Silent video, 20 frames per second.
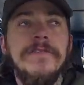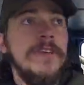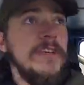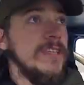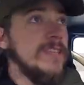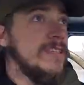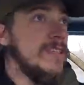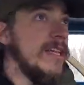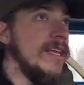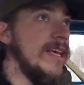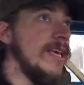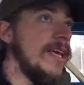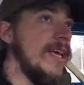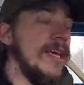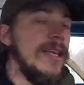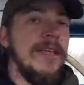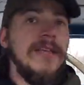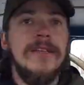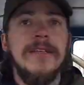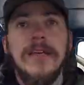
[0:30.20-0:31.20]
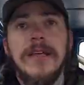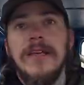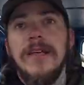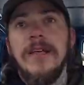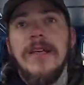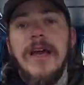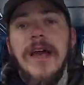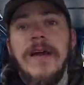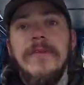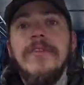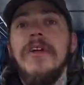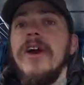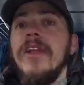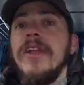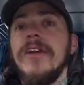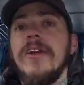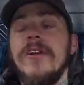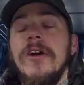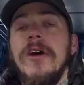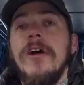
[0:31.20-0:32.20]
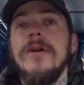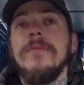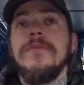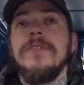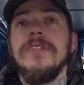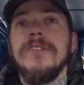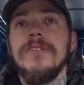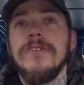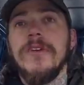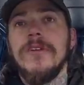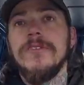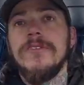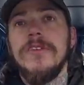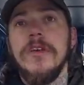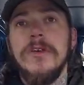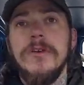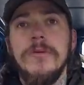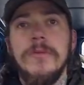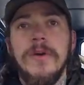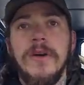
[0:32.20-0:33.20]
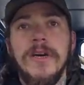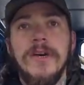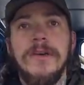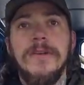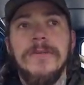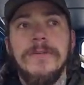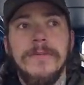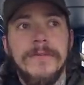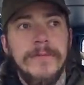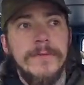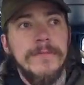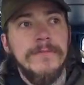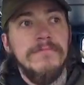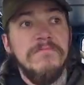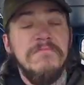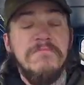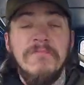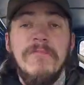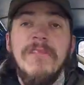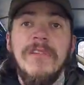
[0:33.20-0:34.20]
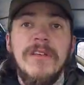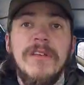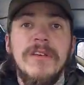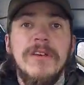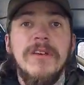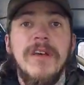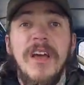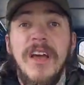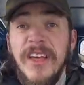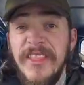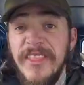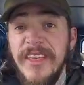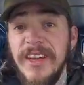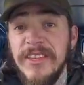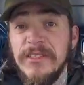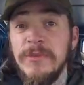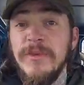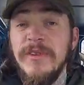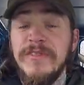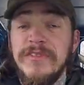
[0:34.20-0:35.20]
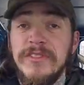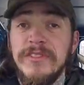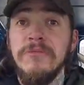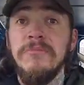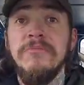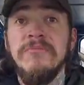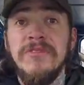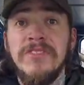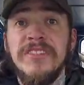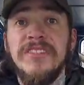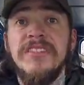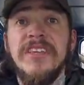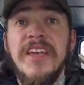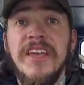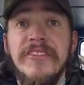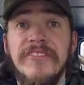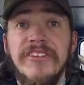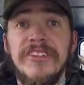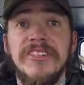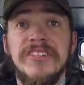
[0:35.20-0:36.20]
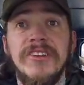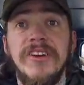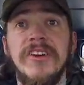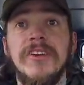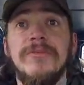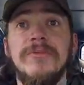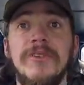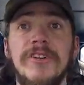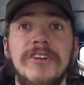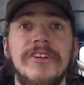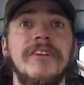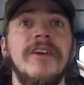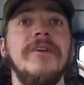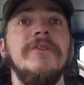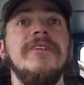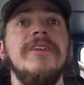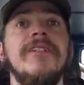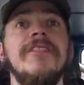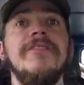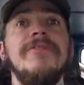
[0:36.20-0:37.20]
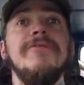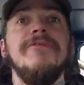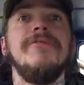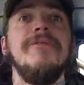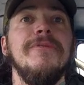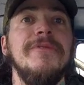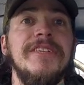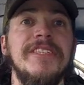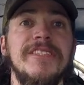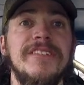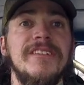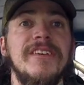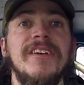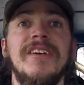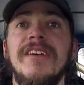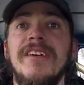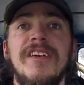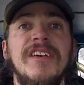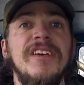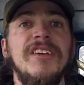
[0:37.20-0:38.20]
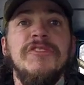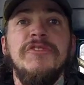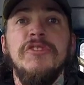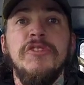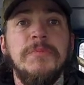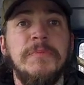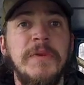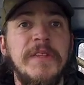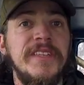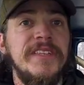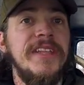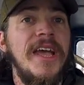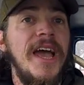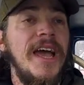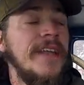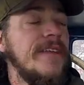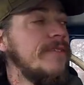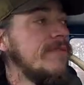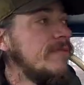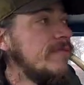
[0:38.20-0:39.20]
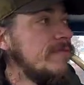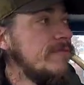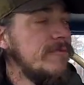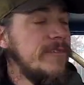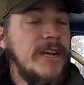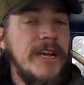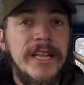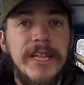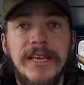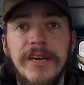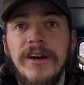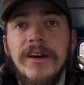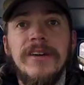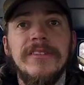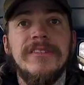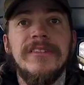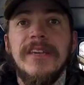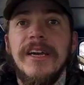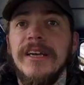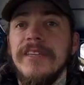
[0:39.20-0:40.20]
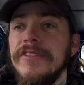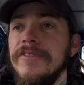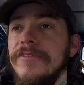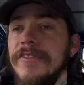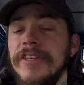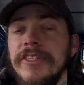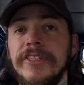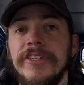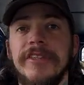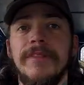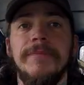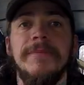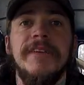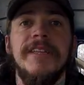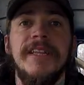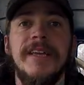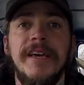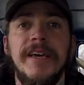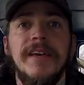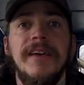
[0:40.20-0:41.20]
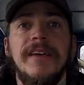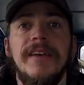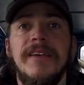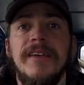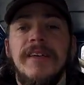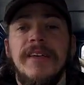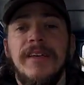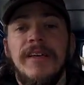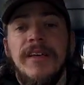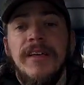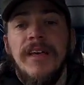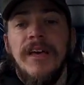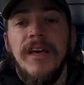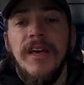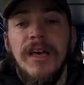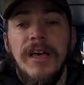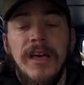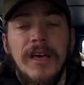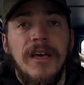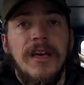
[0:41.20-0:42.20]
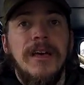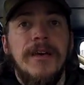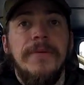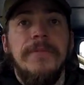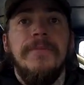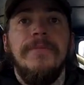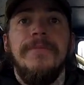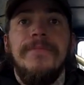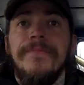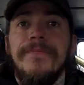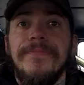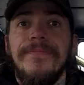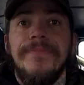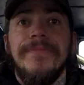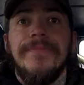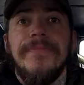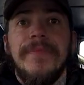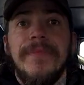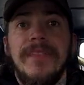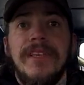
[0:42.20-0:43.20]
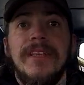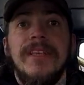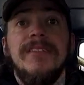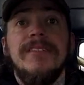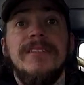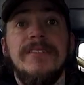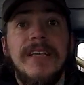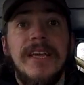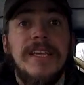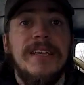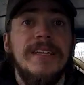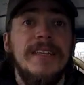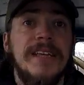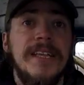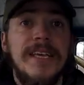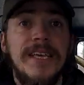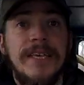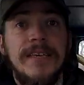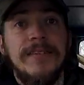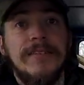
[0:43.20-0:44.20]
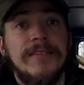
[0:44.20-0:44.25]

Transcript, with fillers: firstly, I've not had a carb since October, and that's with some serious hard work going in through the winter. Just been dead, really hard to catch fish at the minute. Um, secondly,